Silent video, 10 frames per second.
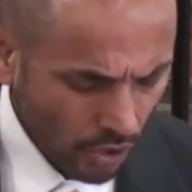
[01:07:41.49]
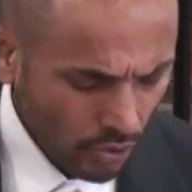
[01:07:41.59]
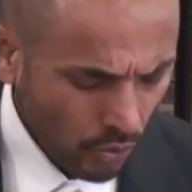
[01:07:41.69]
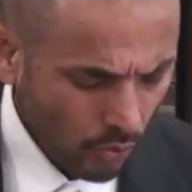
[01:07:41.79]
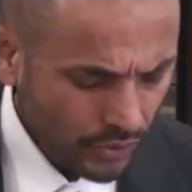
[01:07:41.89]

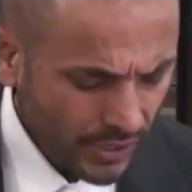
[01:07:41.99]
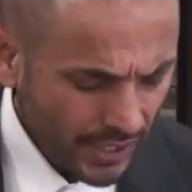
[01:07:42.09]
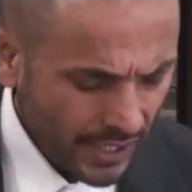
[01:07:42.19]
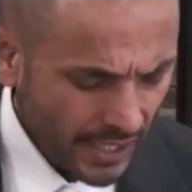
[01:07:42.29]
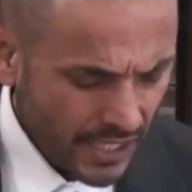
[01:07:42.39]
Lord,
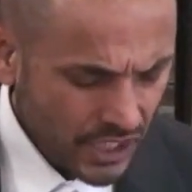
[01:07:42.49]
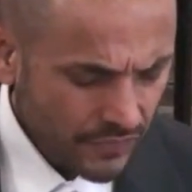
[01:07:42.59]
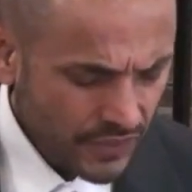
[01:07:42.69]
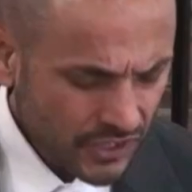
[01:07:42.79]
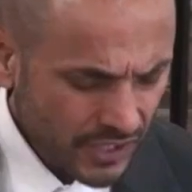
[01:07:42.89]
each
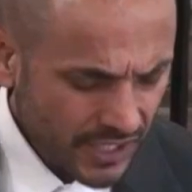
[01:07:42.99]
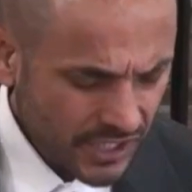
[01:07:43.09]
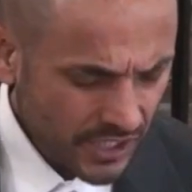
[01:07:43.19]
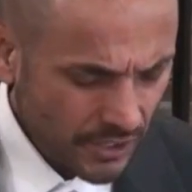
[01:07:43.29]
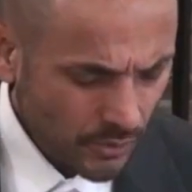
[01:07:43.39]
of us
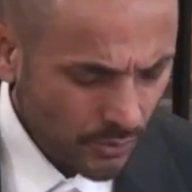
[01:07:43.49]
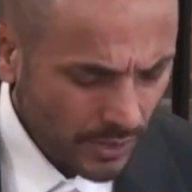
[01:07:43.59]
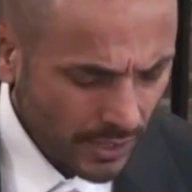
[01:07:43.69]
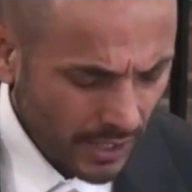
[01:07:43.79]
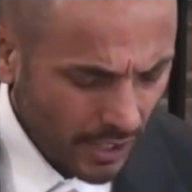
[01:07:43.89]
needs to
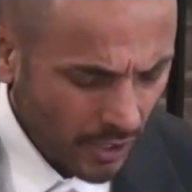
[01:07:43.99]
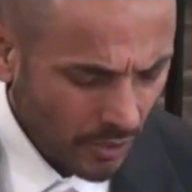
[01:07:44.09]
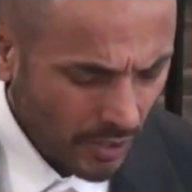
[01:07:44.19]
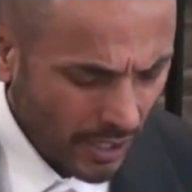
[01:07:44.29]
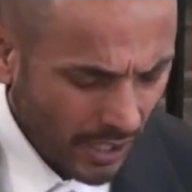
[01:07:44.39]

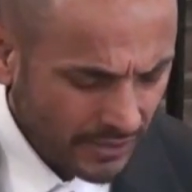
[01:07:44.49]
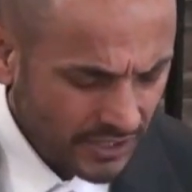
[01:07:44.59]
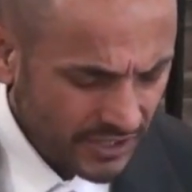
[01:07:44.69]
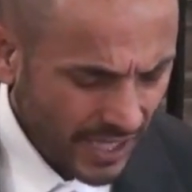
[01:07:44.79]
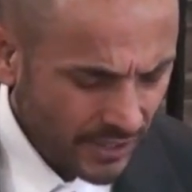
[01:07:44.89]

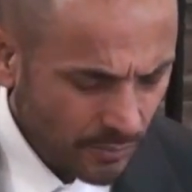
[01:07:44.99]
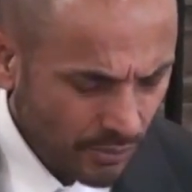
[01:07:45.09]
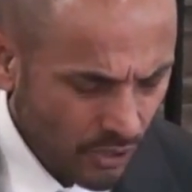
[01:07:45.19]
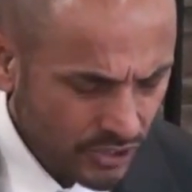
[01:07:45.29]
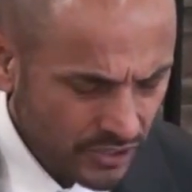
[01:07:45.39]
understand the
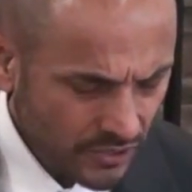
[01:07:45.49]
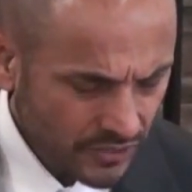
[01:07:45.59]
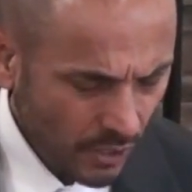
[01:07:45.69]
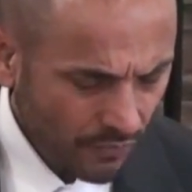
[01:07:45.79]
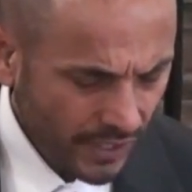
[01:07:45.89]
process of
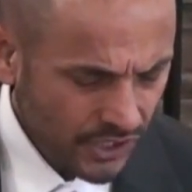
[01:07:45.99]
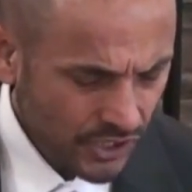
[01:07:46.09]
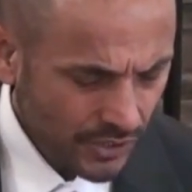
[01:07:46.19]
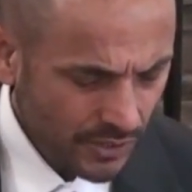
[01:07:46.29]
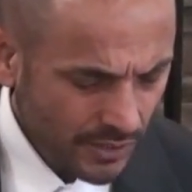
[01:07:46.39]

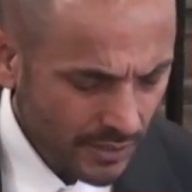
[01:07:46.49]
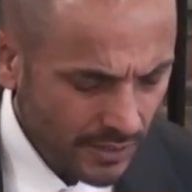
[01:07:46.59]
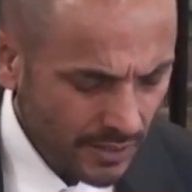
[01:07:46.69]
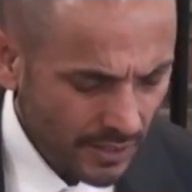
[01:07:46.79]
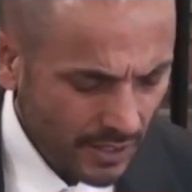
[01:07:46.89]
salvation,
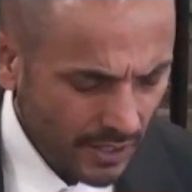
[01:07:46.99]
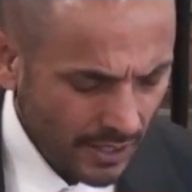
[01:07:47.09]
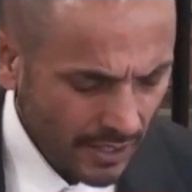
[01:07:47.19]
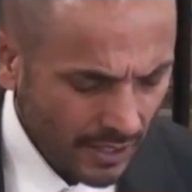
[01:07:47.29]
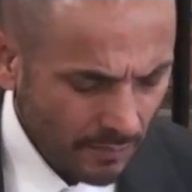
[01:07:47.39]

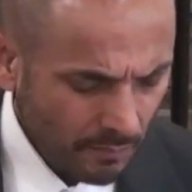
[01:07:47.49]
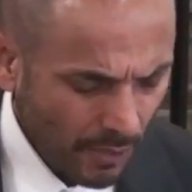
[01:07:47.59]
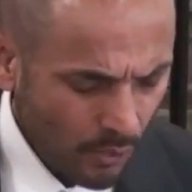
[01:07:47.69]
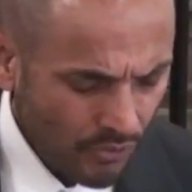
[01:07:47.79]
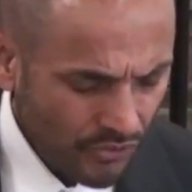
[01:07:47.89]

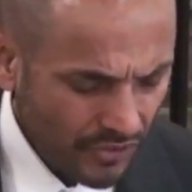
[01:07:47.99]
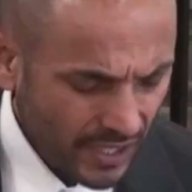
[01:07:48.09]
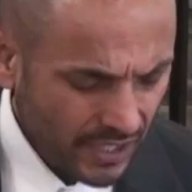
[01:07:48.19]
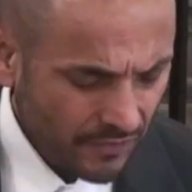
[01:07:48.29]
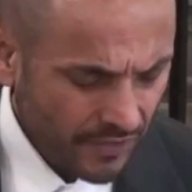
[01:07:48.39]
both
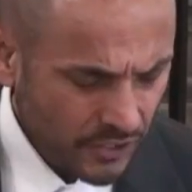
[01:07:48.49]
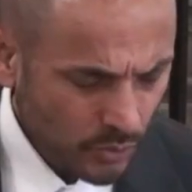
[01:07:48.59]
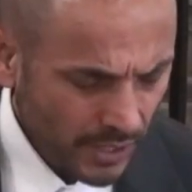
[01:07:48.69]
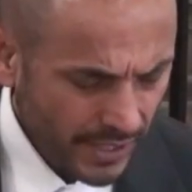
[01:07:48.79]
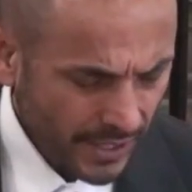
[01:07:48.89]

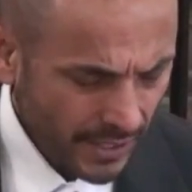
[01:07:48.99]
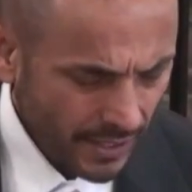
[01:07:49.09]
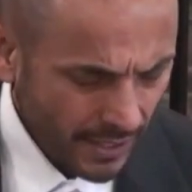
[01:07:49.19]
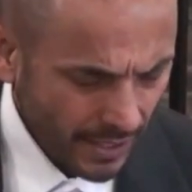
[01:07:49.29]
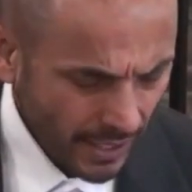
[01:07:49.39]
individually
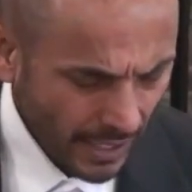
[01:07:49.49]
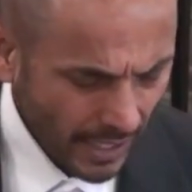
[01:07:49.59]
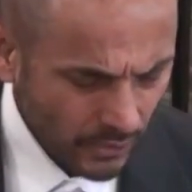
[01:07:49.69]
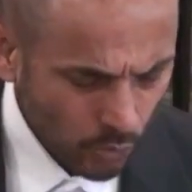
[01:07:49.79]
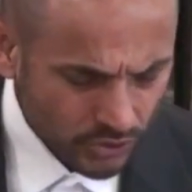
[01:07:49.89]

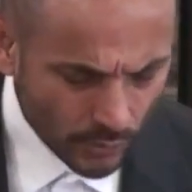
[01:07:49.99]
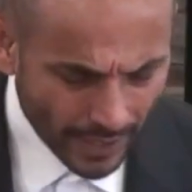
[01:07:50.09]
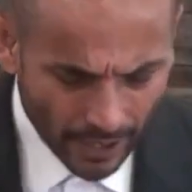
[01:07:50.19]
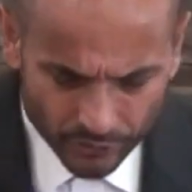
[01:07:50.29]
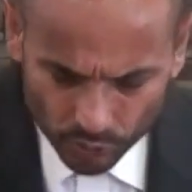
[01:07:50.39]
and also
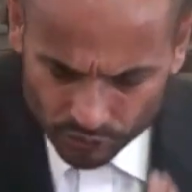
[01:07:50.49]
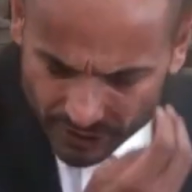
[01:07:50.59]
how you're